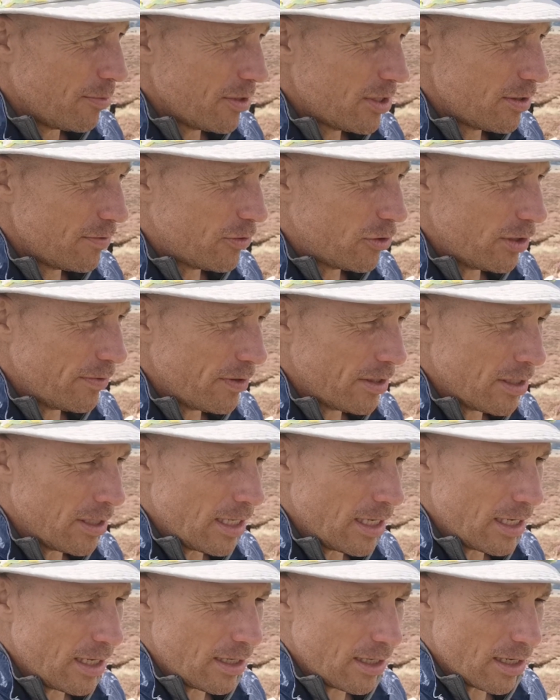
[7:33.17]
must have
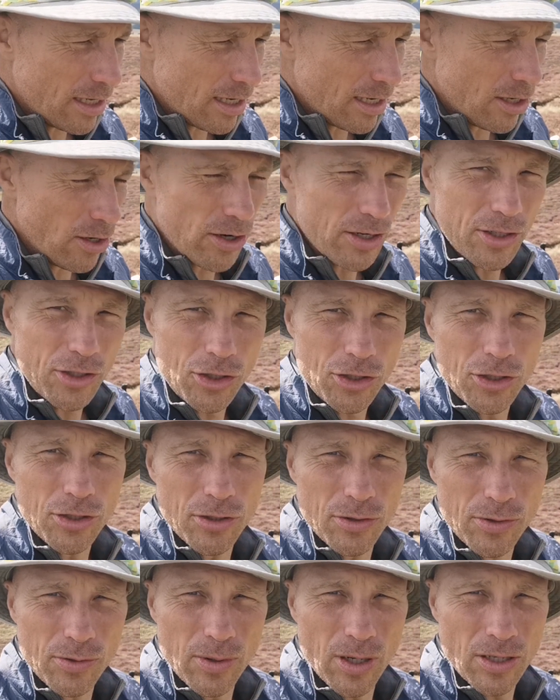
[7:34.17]
driven a lot of
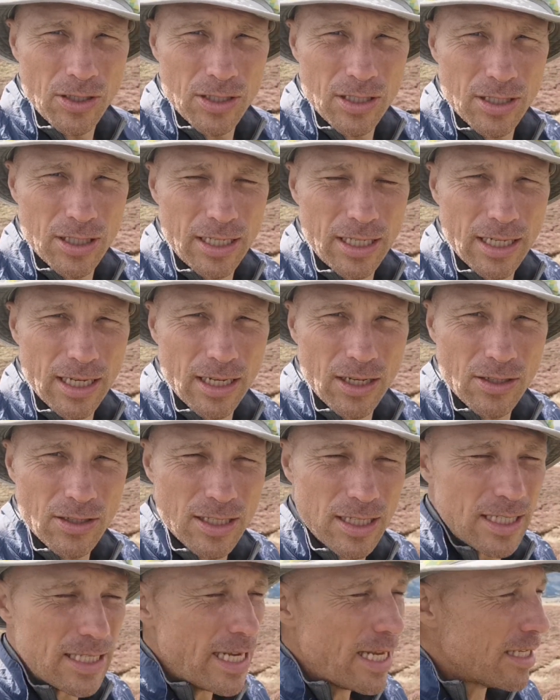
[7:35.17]
dew onto
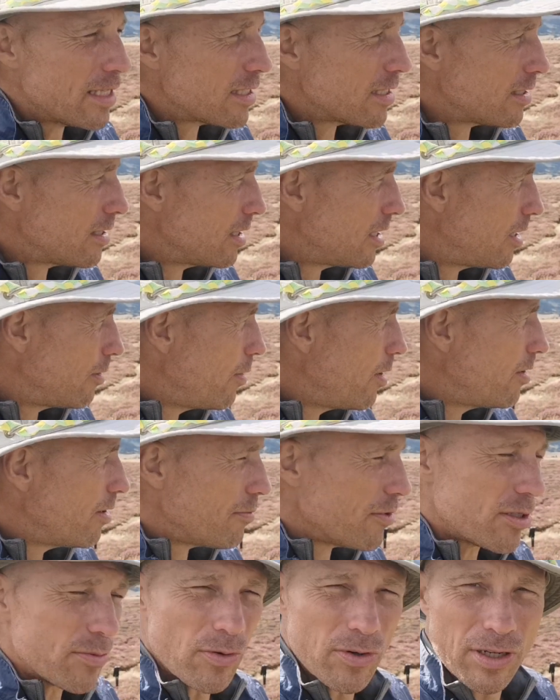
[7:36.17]
the tents, and woke
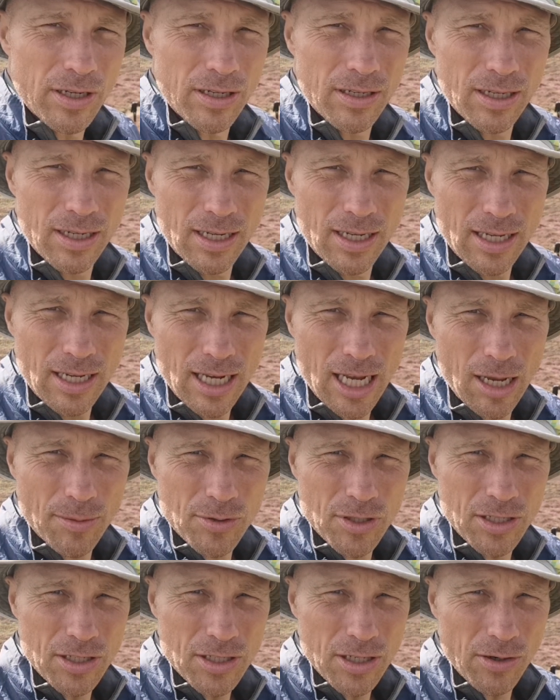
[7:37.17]
up this morning
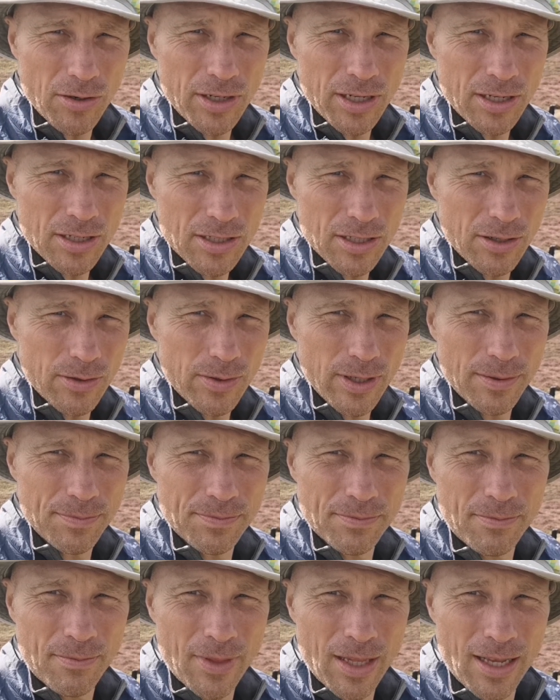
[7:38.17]
absolutely soaking. So
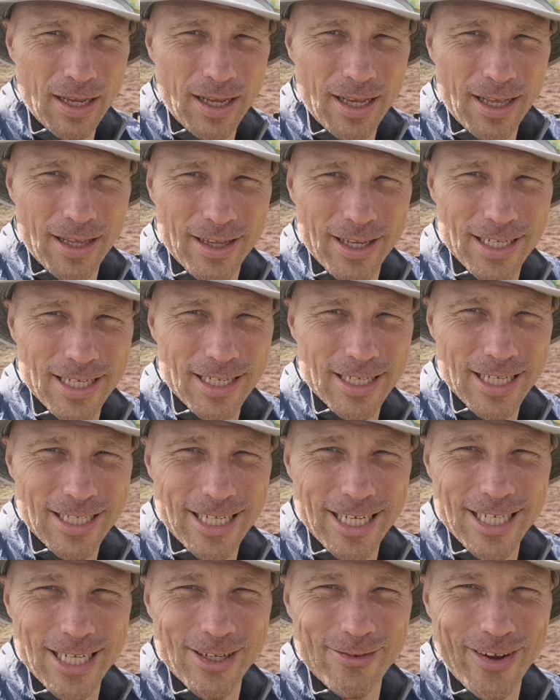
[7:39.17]
this is the
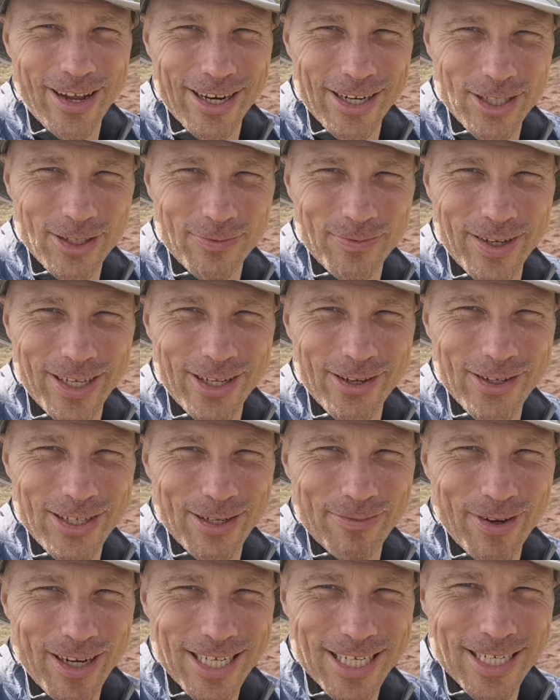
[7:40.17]
disadvantage of me
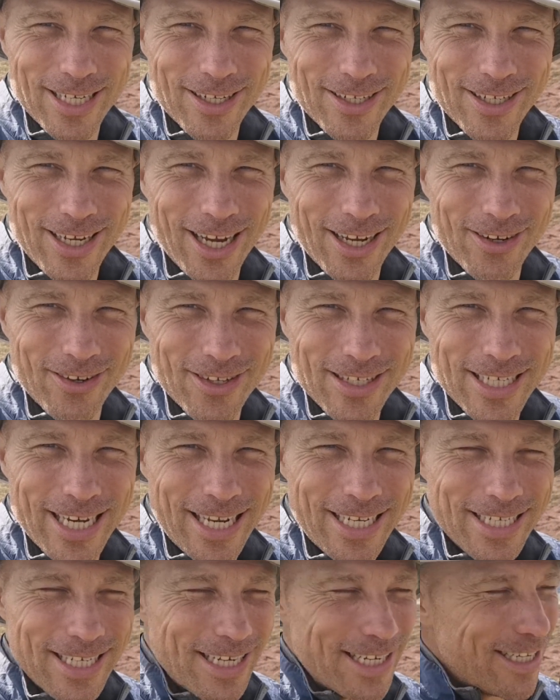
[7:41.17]
using my Sil nylon
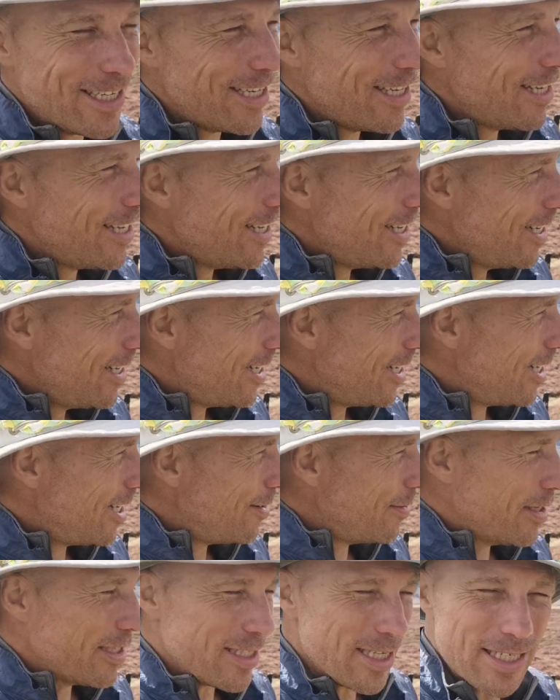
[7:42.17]
tent,
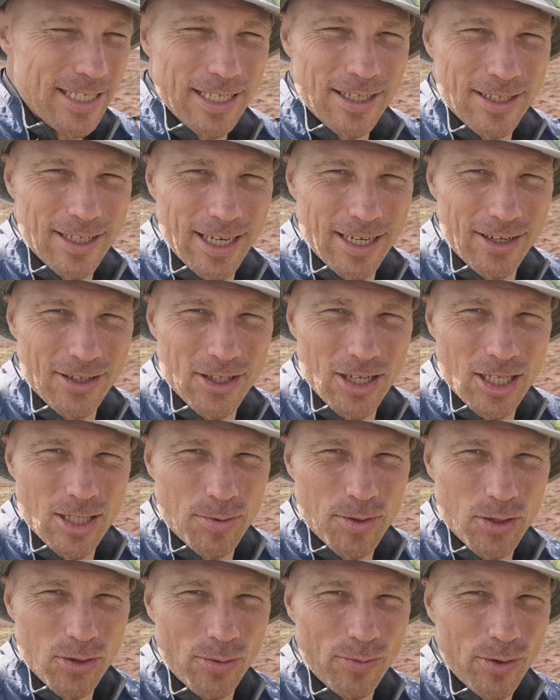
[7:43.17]
because the Sil nylon does
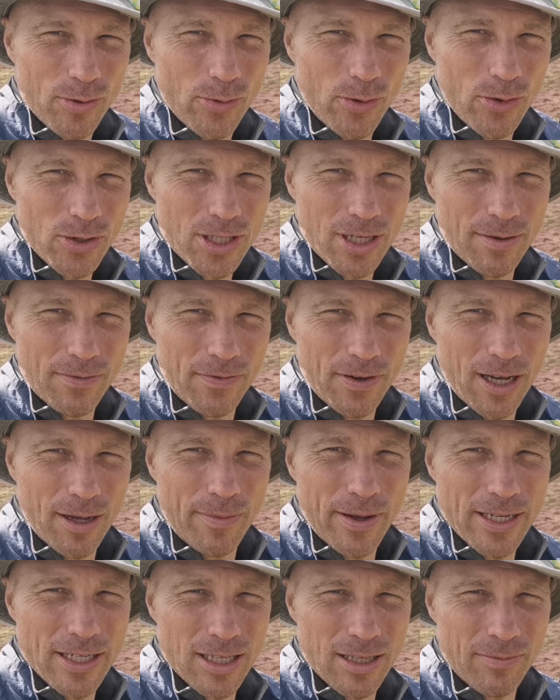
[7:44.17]
absorb the water
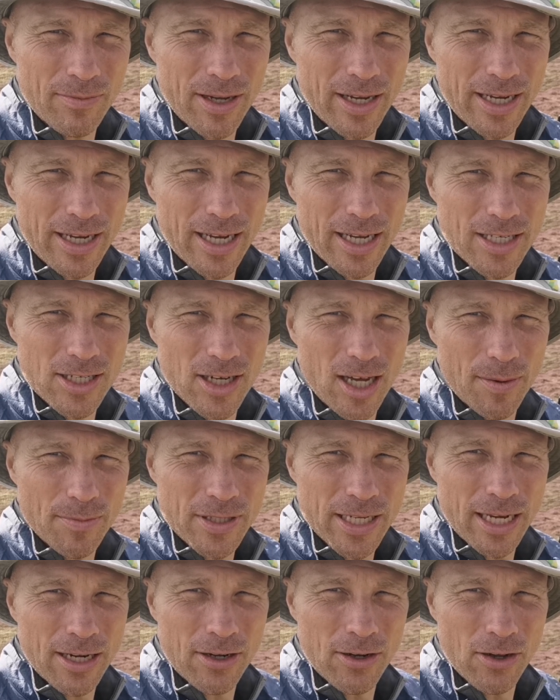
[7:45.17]
far better than my top
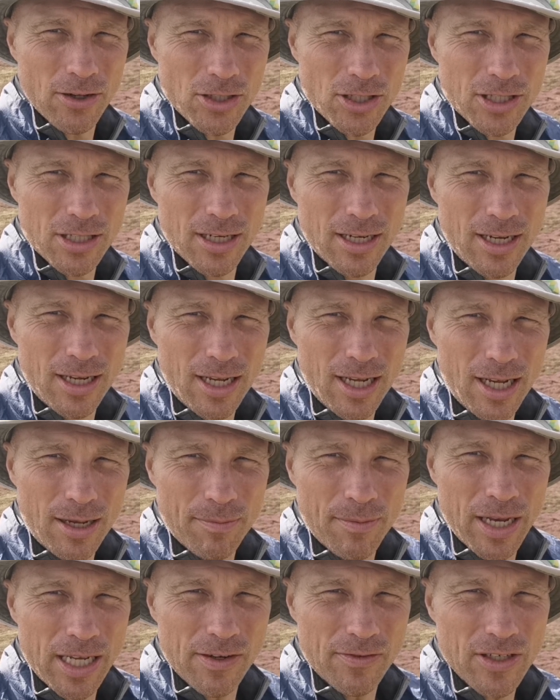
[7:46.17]
tent notch
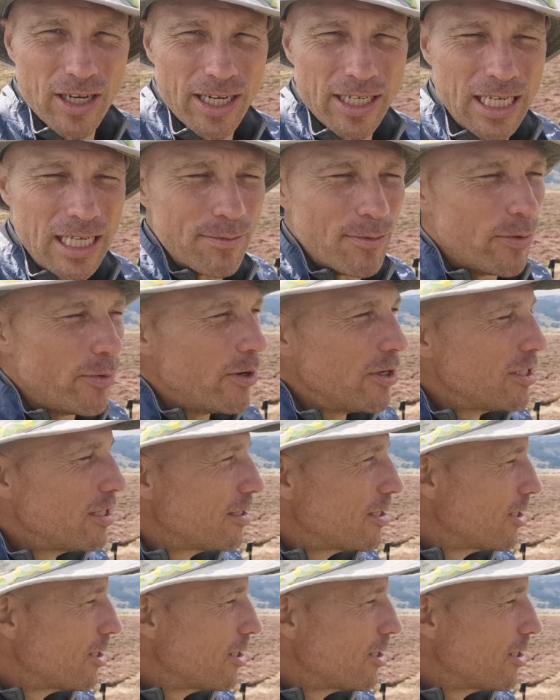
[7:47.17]
made of Dyneema wood,